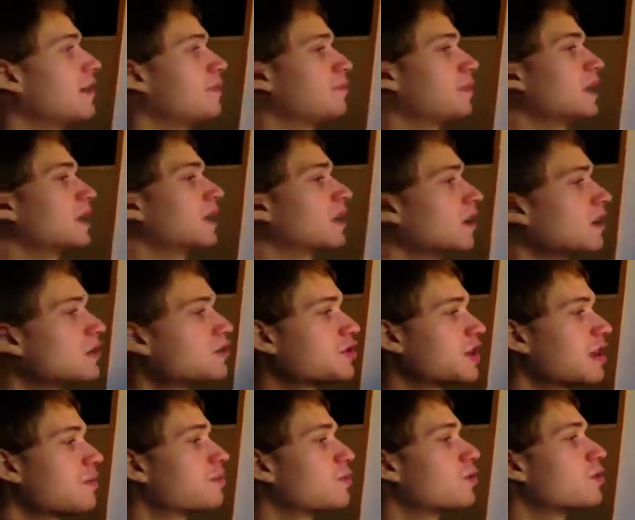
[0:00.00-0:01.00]
because
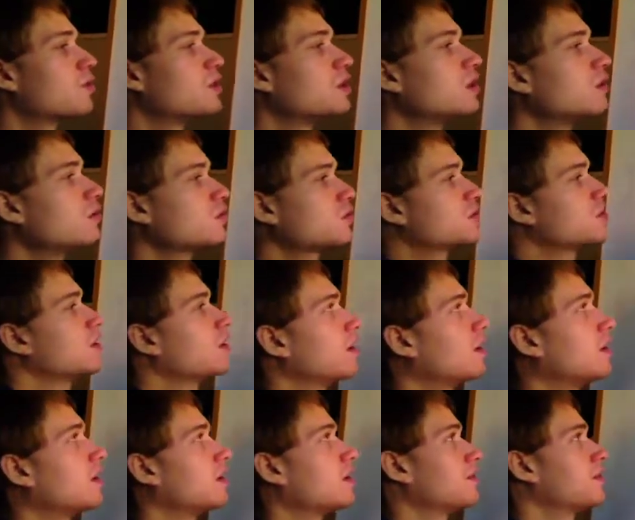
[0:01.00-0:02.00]
they produce
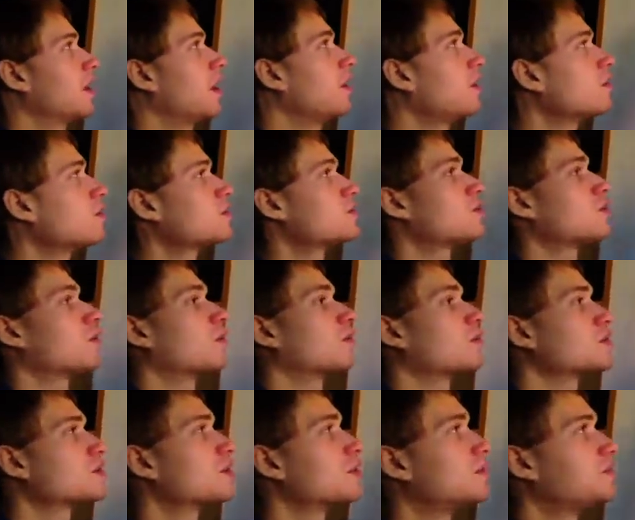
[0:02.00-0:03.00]

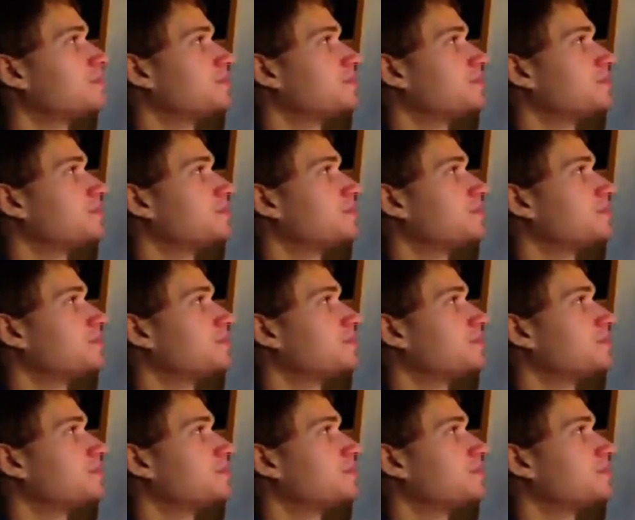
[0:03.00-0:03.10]
thunderstorms.